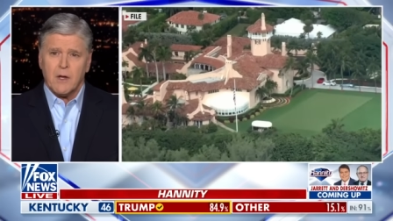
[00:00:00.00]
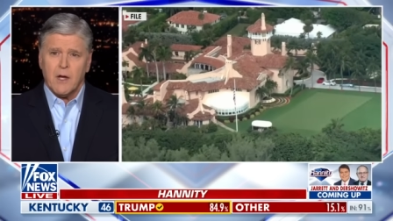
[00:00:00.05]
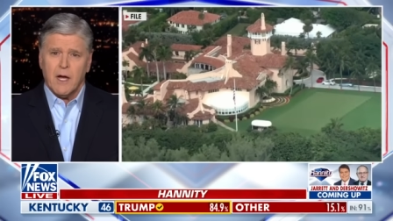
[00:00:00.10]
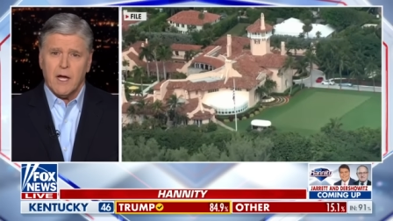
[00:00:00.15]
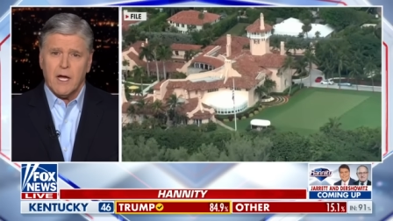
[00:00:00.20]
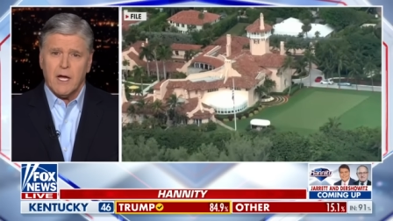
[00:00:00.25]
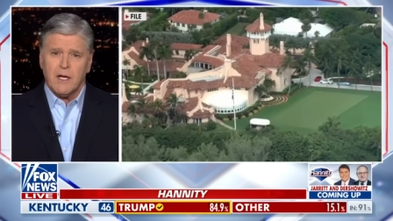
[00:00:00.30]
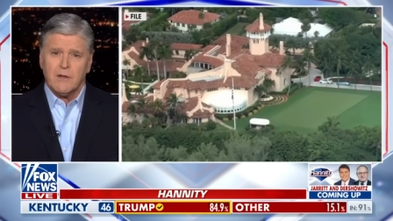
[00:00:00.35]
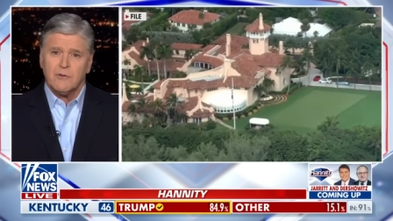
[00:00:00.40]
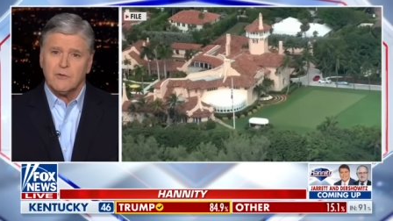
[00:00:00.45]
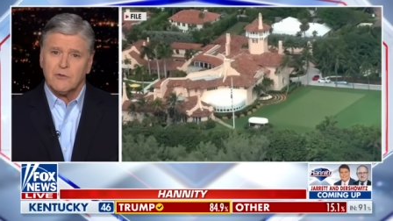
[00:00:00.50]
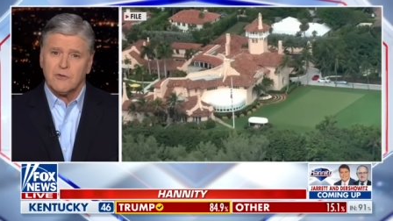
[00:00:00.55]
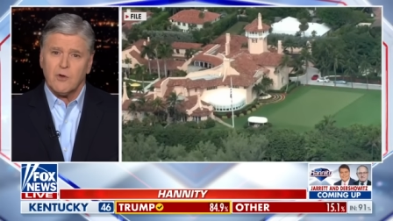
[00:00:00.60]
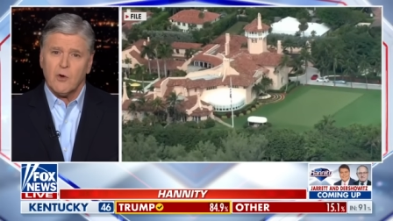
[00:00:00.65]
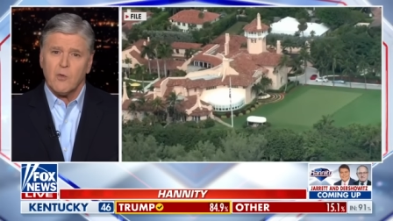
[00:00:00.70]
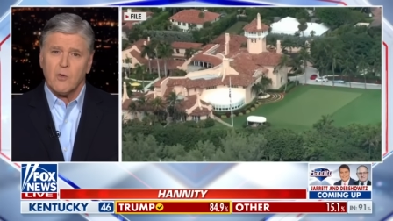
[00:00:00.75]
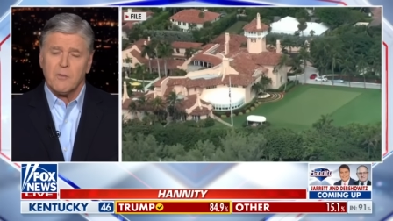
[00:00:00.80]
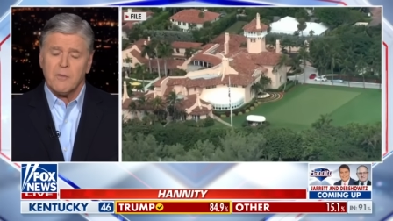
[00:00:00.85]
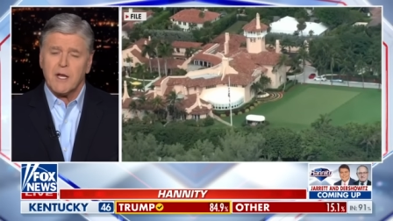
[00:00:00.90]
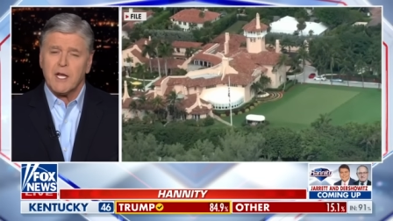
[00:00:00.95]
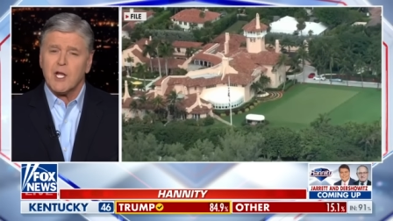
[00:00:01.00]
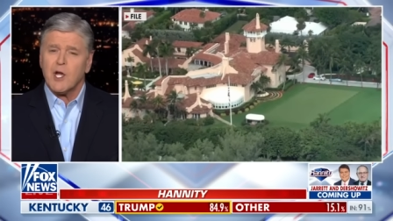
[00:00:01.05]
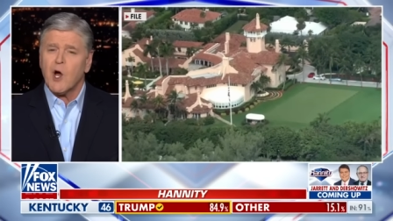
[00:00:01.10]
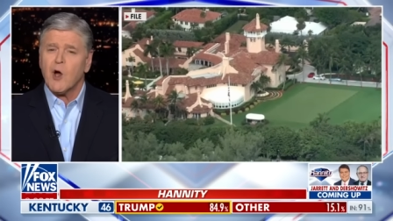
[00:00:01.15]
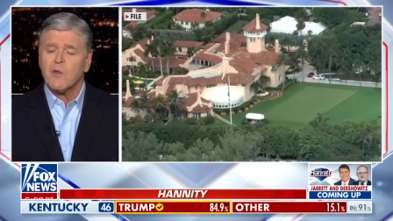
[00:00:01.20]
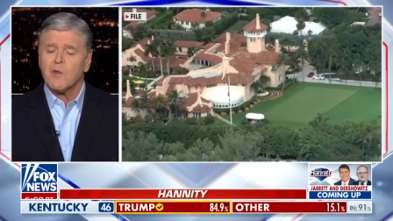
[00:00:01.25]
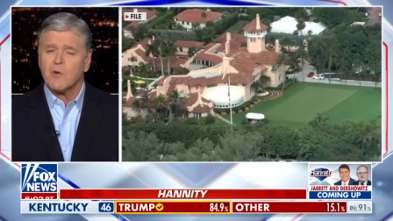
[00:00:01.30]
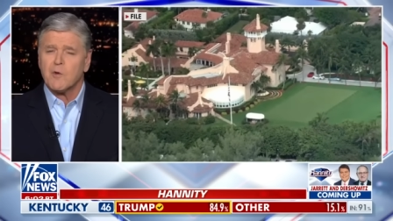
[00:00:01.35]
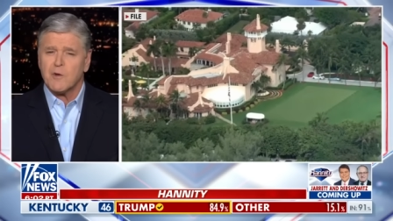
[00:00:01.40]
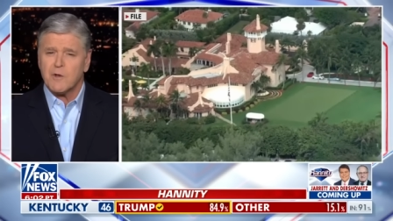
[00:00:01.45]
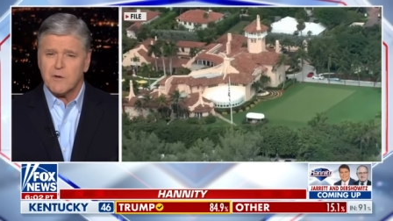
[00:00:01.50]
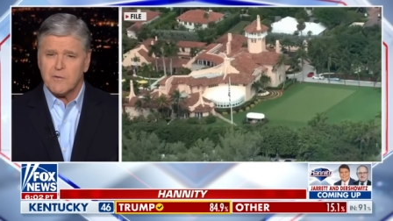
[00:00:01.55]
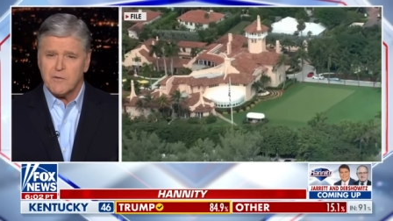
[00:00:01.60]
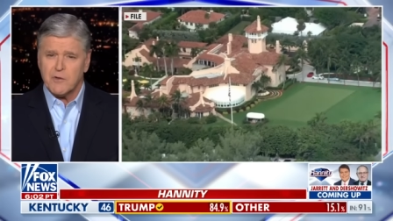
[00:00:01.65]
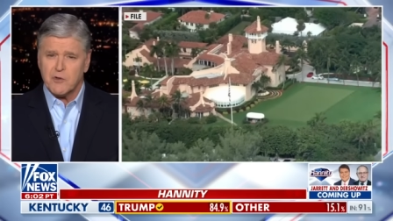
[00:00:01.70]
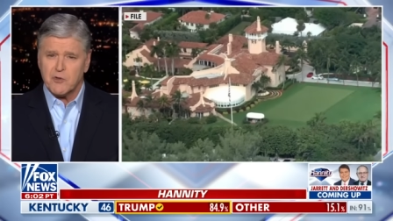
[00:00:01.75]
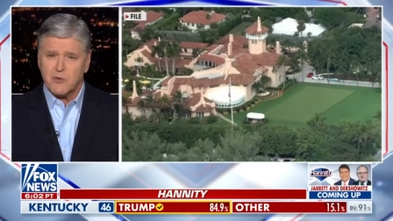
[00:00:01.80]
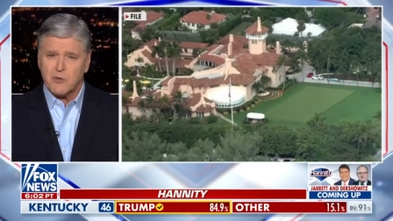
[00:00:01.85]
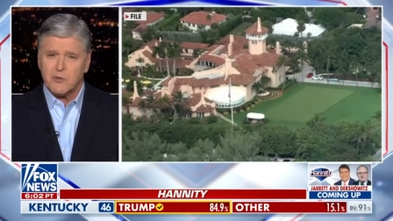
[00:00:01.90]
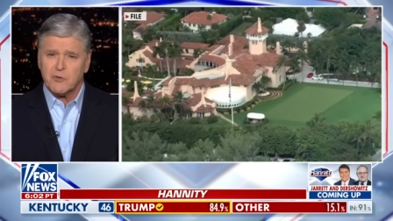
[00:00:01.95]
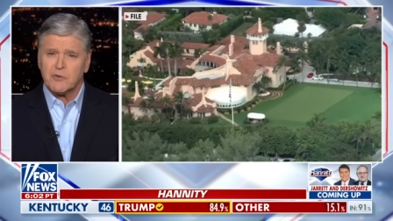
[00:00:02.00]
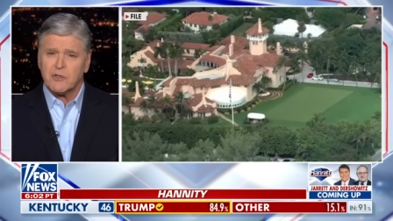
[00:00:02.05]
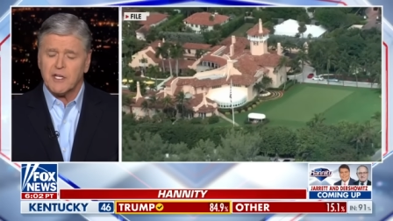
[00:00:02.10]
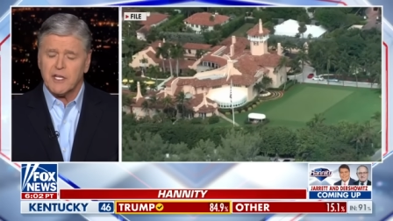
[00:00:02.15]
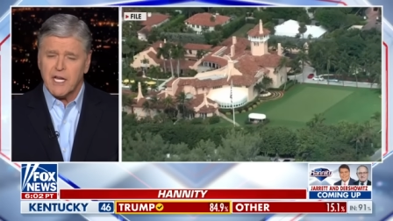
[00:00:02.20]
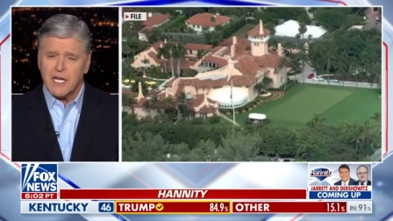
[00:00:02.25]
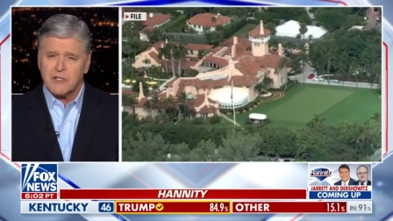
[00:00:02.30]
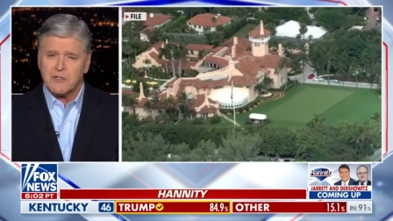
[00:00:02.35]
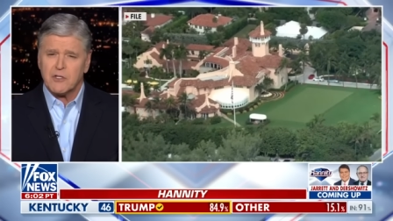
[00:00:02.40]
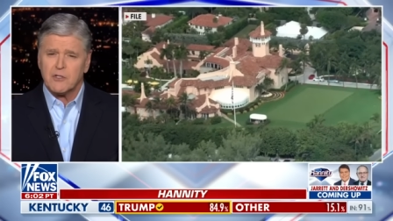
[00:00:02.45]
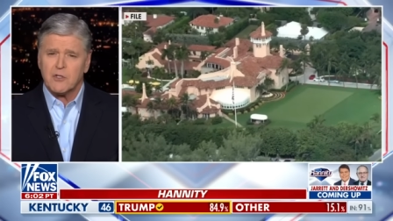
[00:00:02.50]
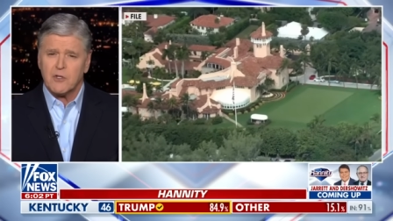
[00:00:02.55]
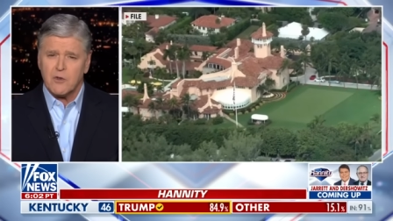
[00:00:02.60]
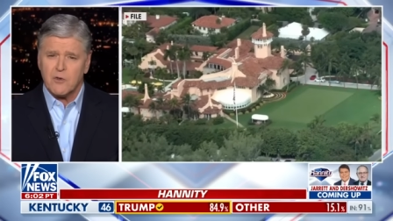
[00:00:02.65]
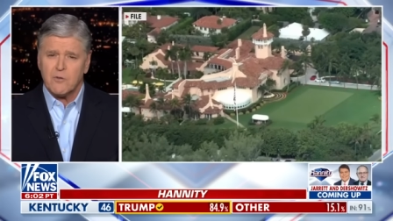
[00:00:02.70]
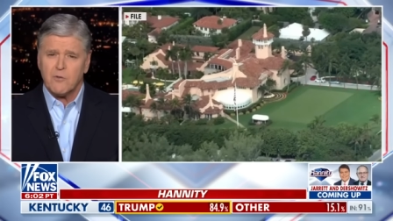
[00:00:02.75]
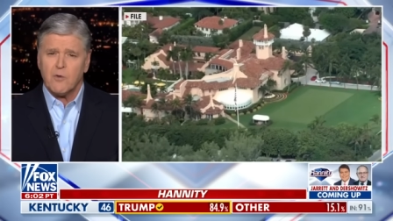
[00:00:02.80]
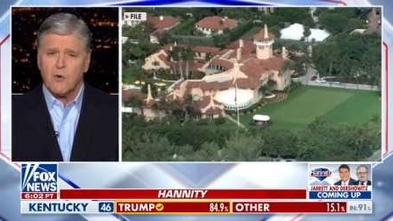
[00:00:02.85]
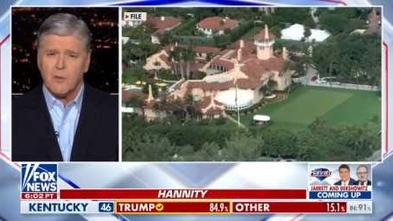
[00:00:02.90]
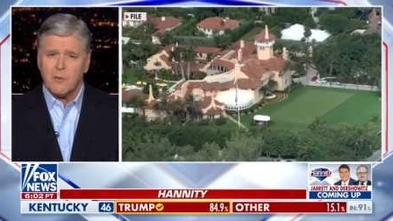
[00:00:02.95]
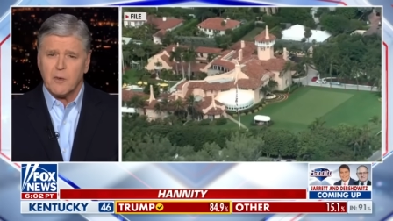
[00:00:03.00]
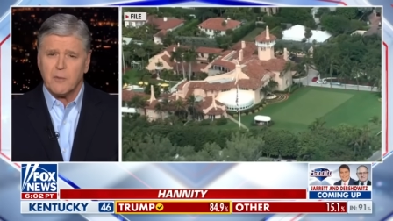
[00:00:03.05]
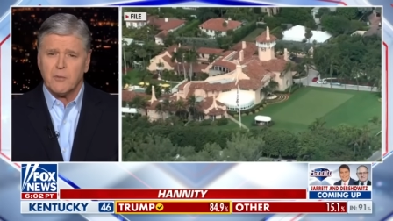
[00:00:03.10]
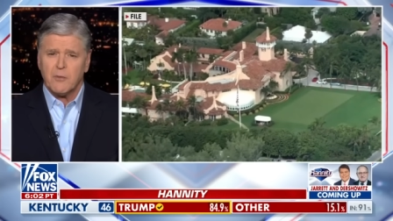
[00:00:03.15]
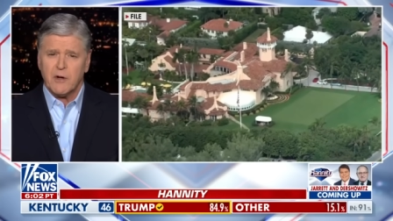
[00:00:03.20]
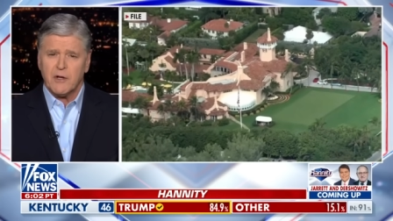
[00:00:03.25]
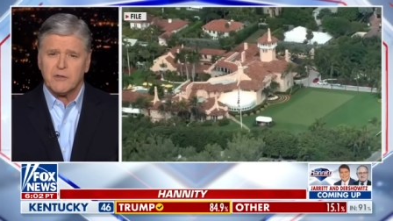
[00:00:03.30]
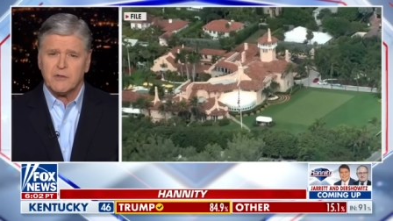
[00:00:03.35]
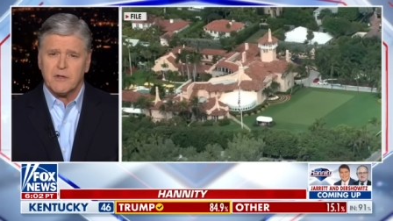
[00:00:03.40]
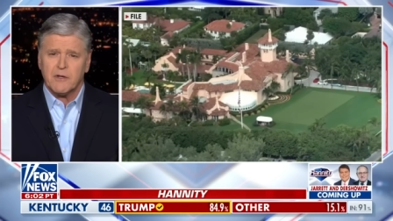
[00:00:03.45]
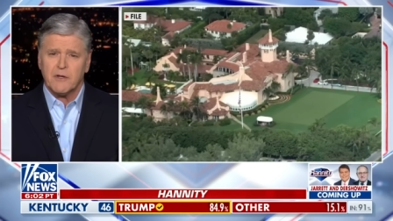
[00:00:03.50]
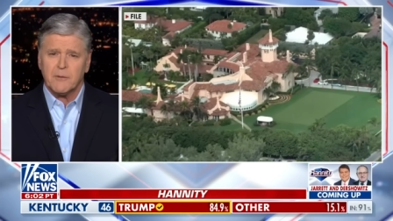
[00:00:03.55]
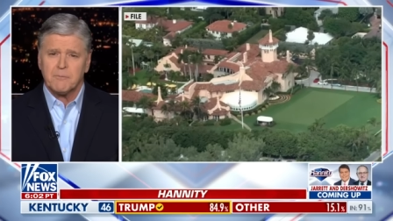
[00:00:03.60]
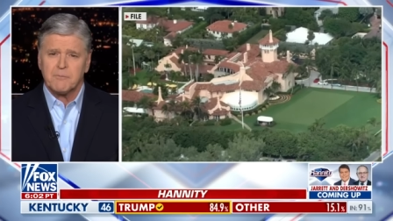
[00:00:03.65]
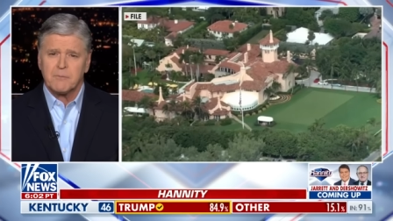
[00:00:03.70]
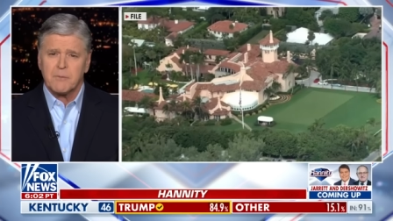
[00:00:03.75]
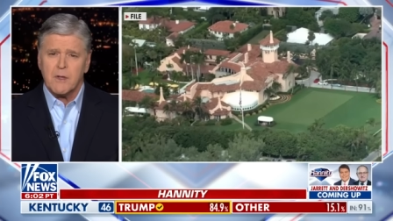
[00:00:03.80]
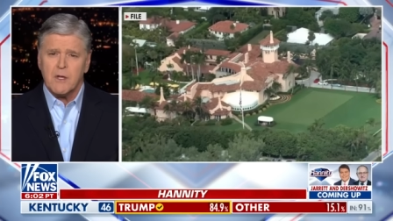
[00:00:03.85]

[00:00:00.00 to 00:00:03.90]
And so were many other individuals connected to the former president.